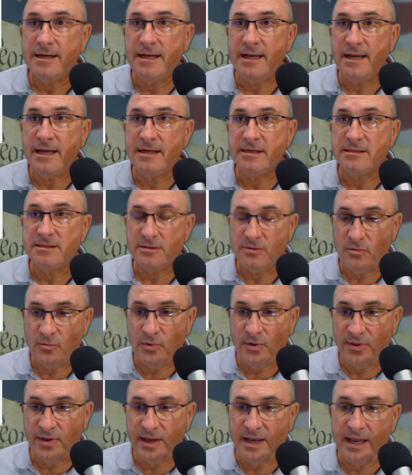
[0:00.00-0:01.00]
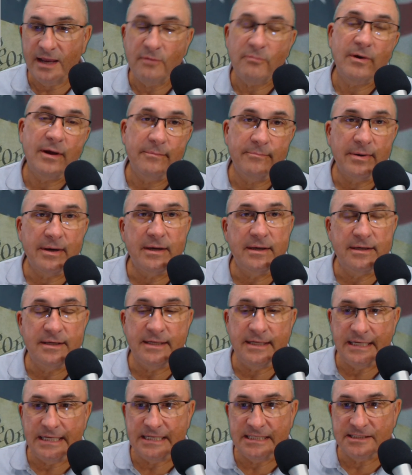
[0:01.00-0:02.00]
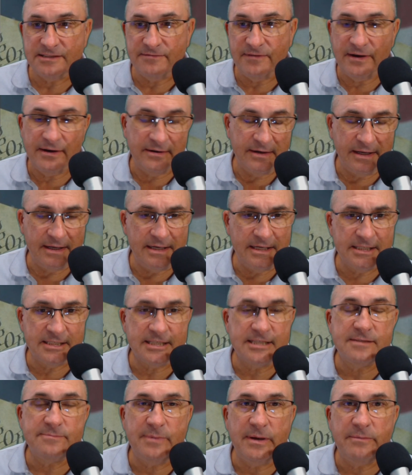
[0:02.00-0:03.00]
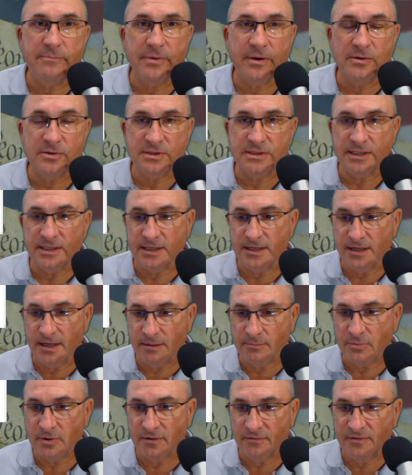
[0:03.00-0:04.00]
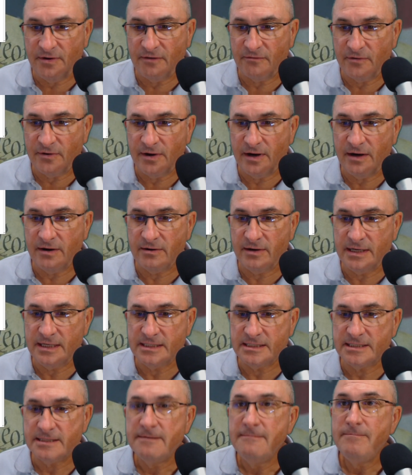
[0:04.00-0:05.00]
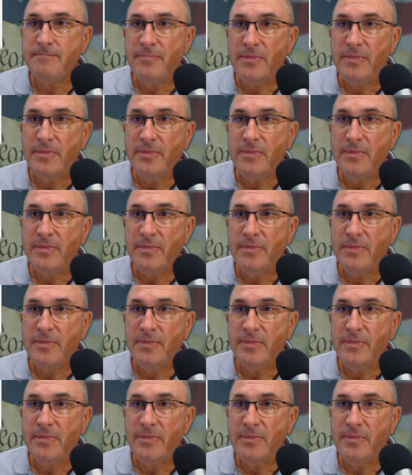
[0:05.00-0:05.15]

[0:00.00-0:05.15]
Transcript: at what the Gateway Pundit has found, and this has been posted in a number of different areas.